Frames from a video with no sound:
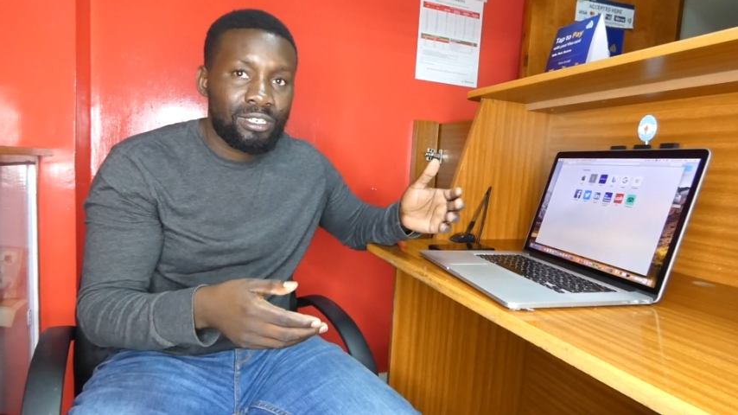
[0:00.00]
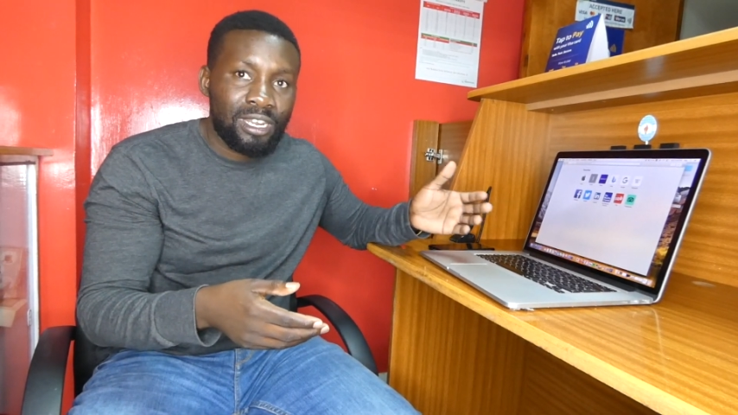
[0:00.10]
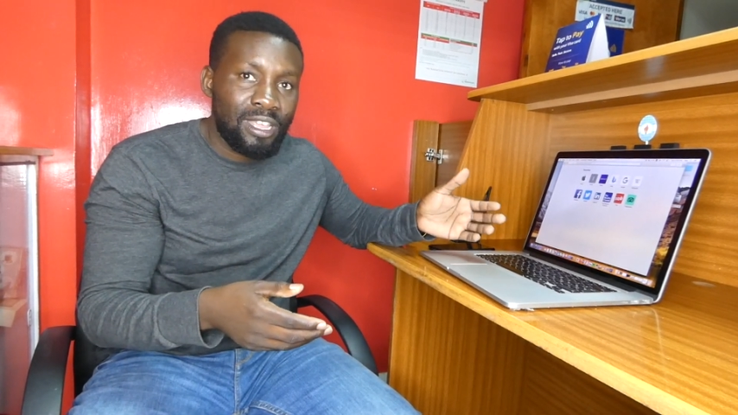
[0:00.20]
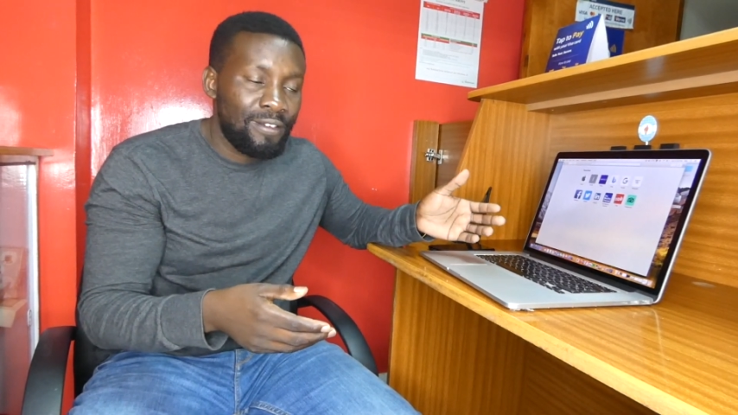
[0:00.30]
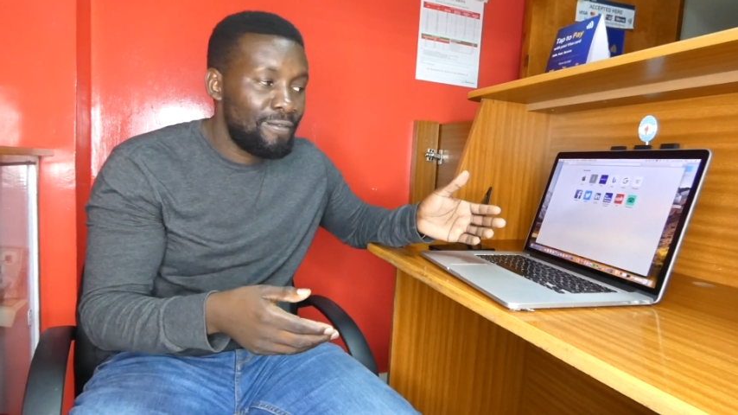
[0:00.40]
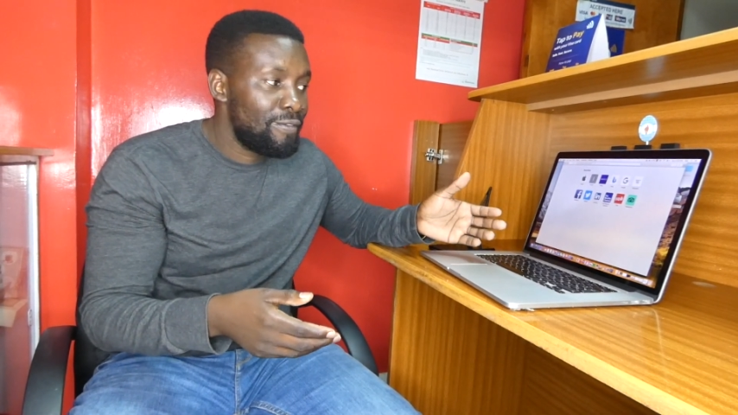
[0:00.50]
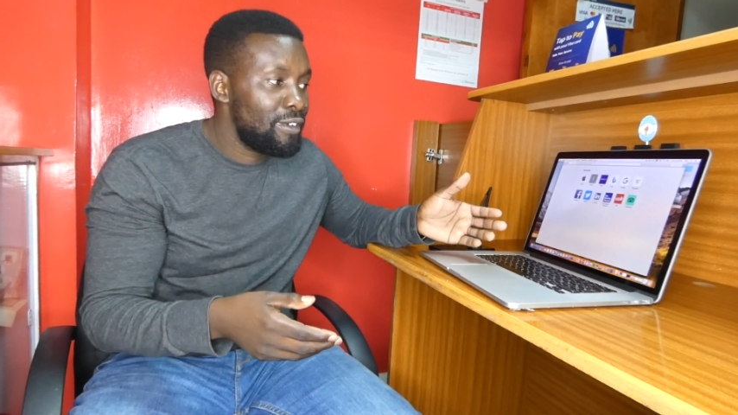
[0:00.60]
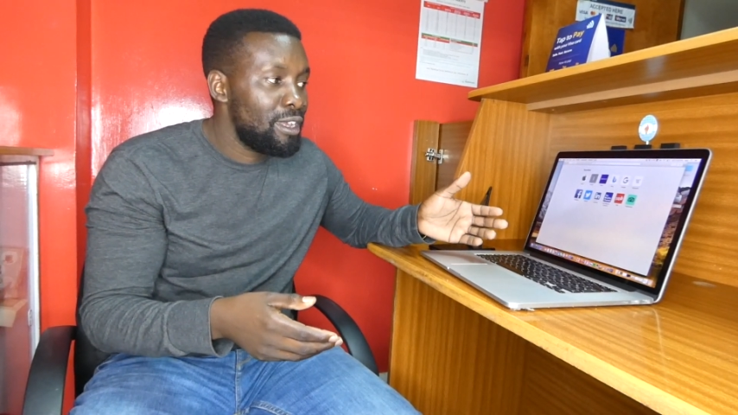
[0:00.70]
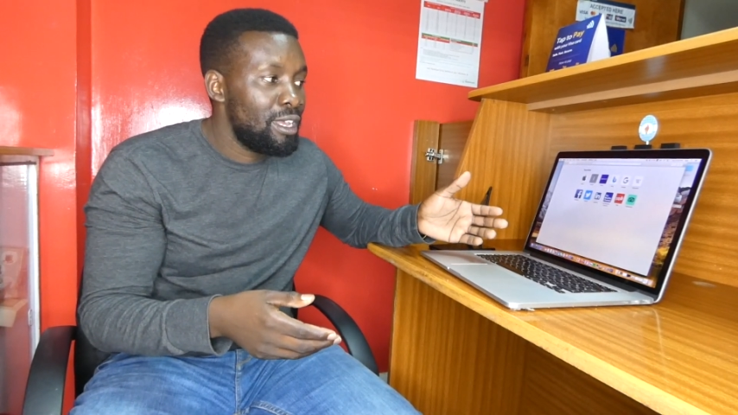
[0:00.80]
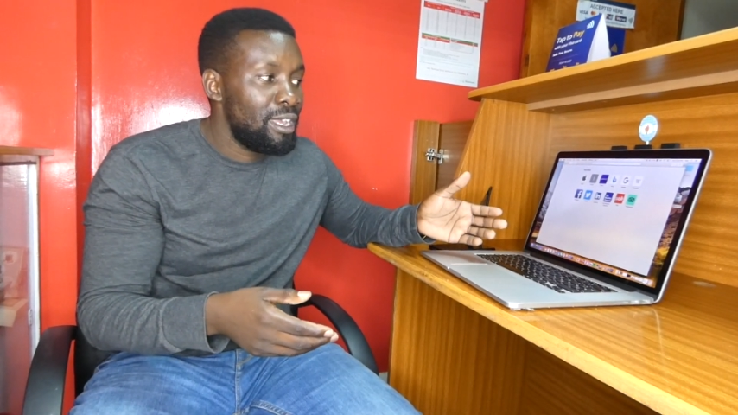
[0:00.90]

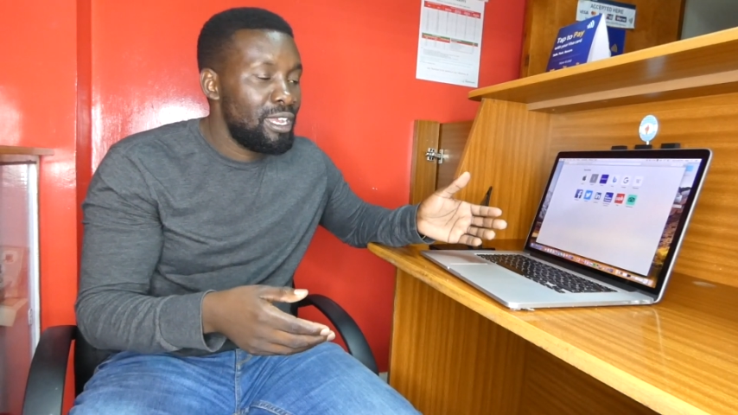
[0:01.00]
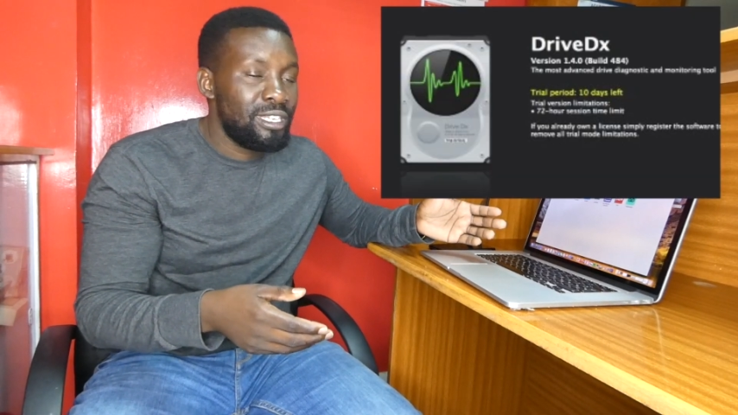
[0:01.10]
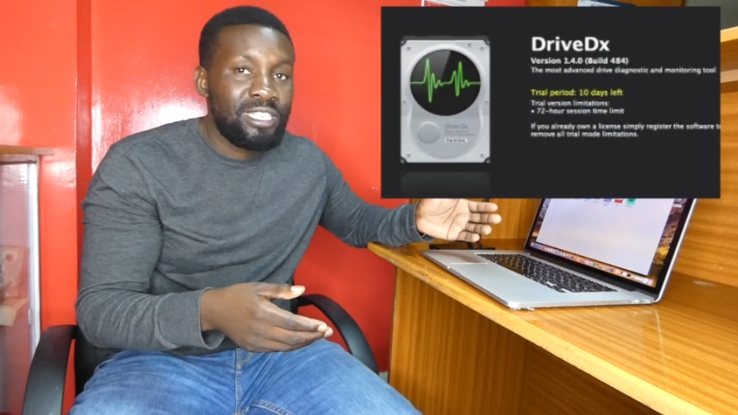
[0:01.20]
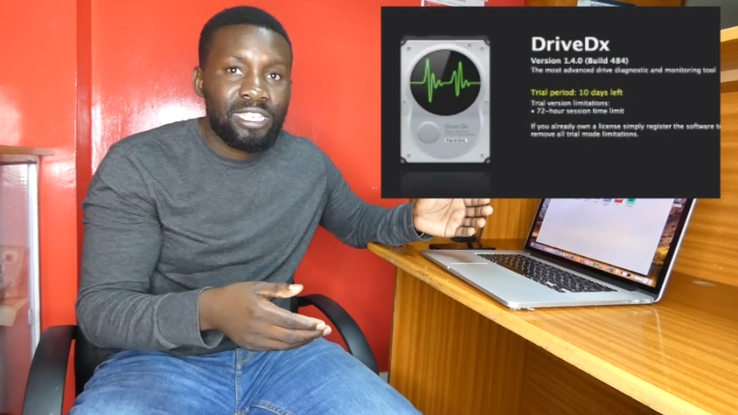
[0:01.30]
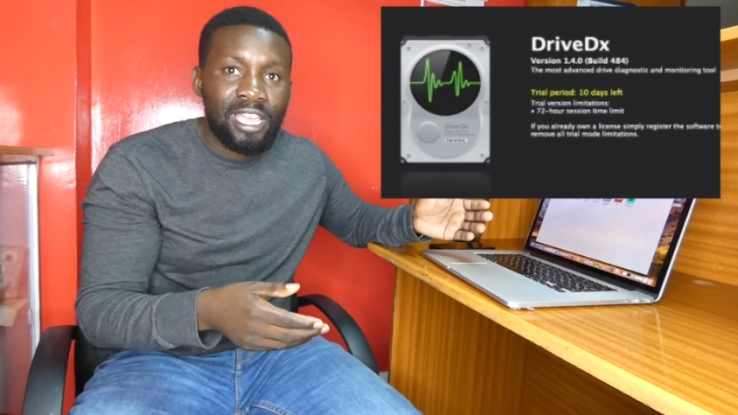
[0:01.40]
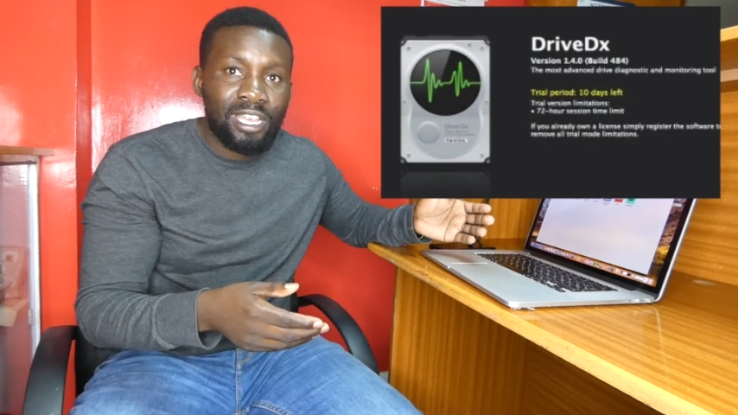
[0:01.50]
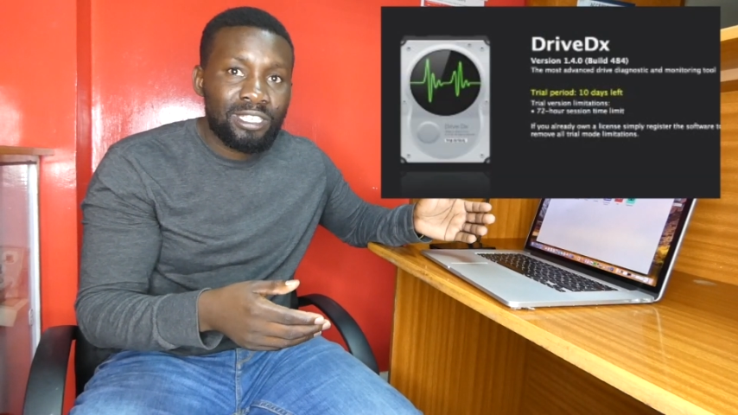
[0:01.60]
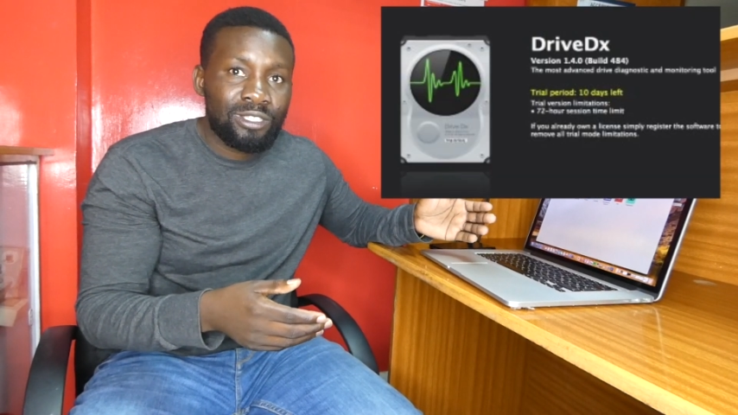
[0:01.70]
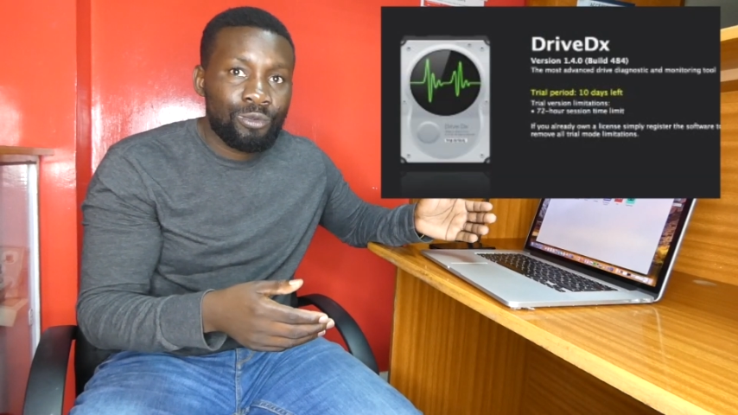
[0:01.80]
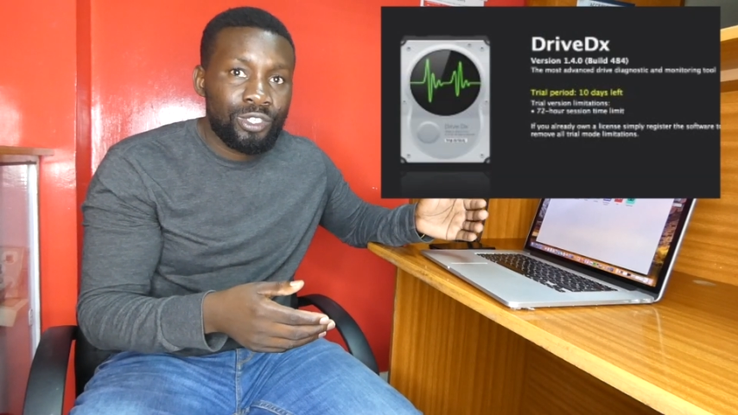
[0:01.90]

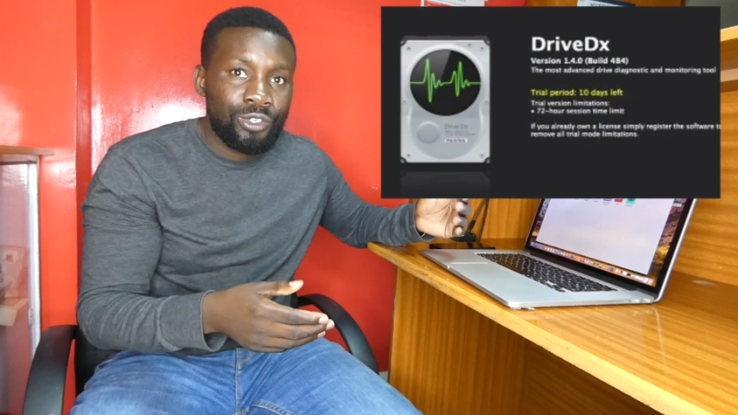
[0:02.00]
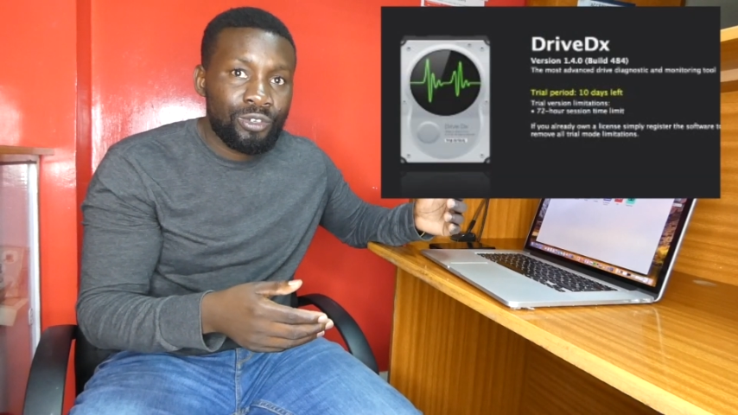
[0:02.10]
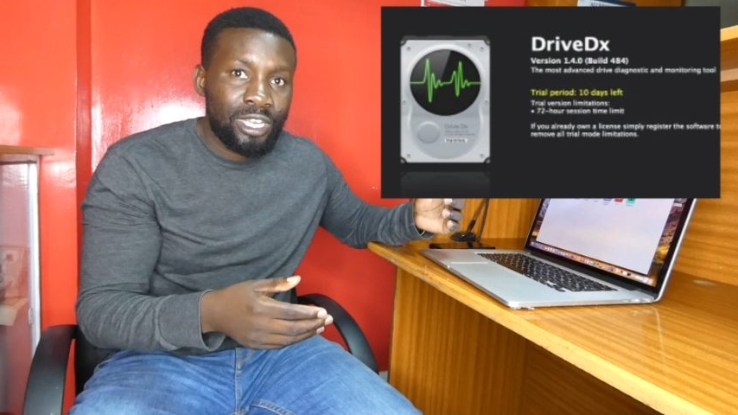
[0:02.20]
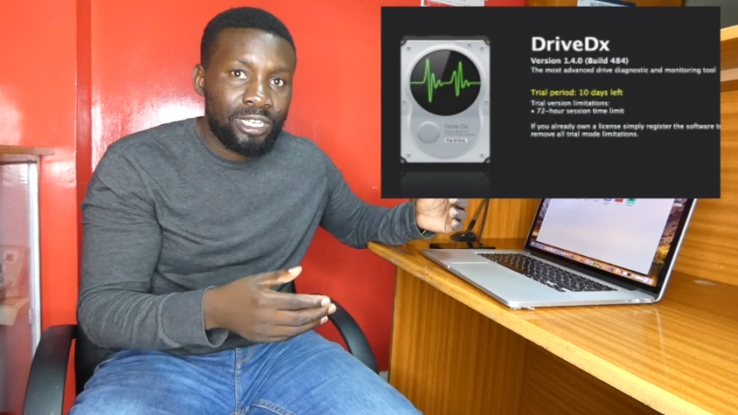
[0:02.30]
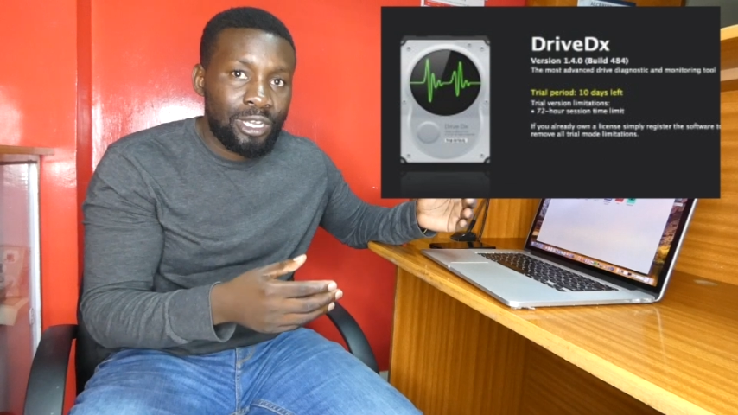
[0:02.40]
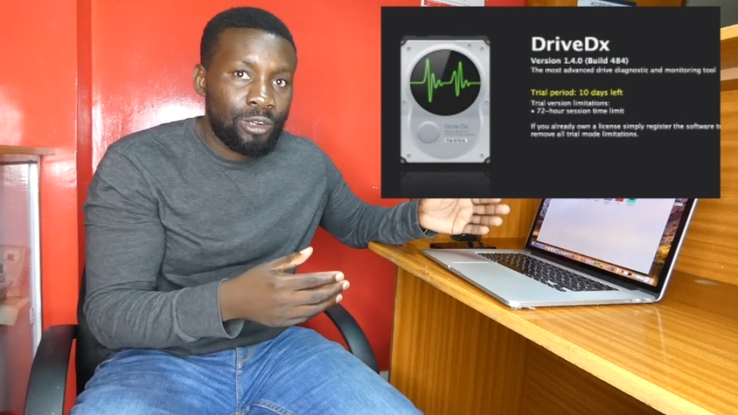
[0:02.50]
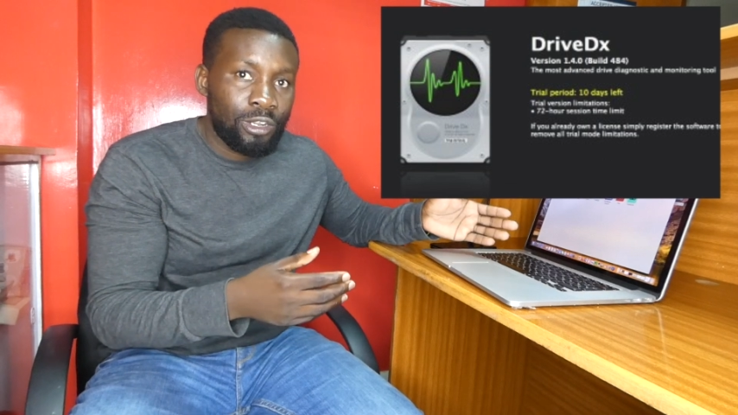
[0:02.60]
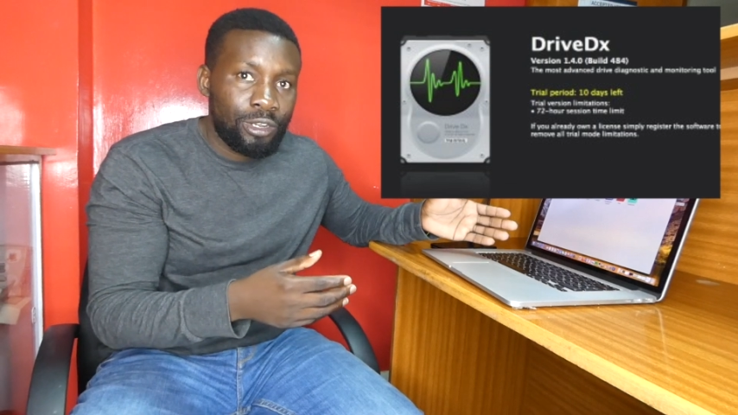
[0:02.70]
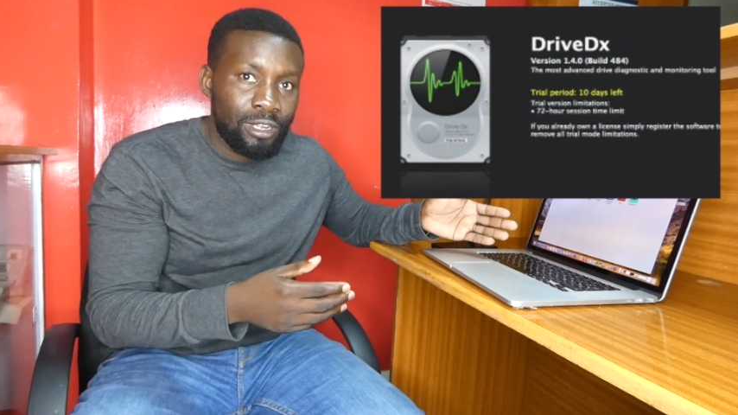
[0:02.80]
DriveDx which you can download